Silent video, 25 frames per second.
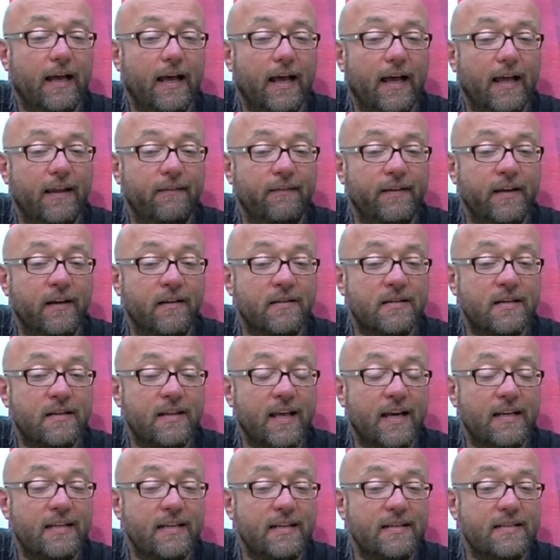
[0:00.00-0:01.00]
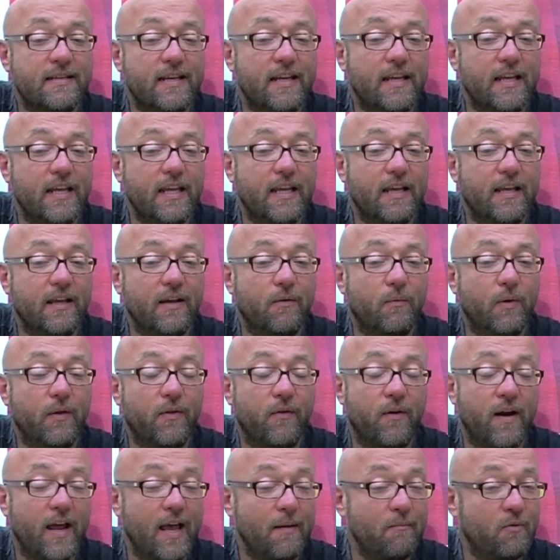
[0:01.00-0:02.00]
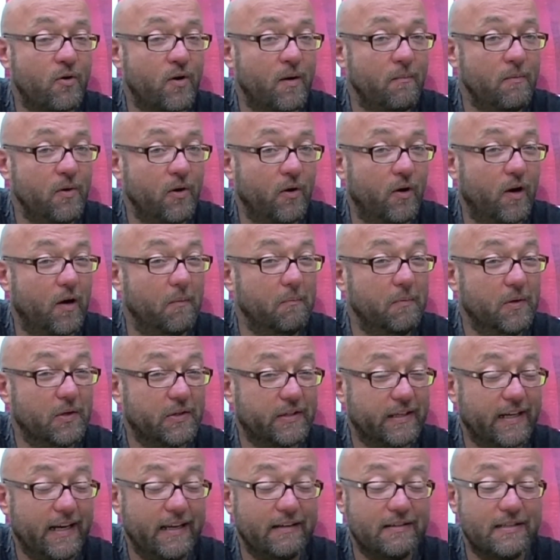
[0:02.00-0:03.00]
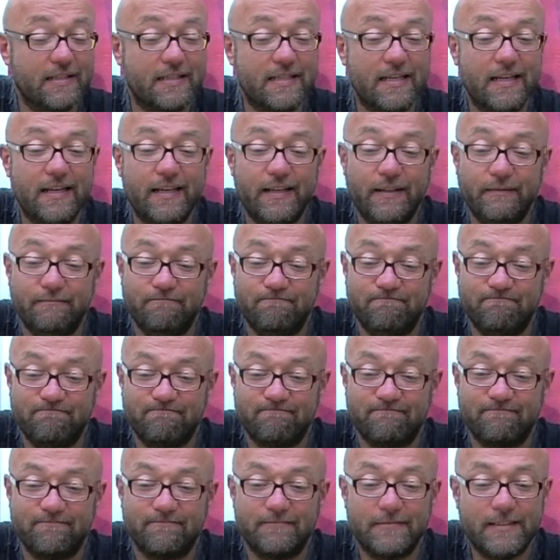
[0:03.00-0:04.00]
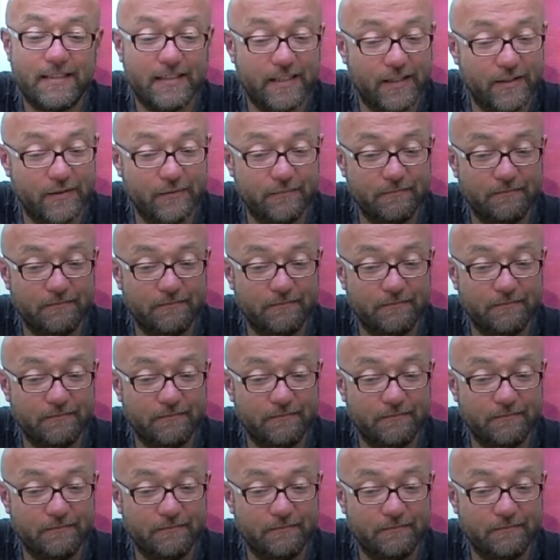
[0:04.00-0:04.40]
And the answer to that is, whether I am or I'm not allowed to say. So.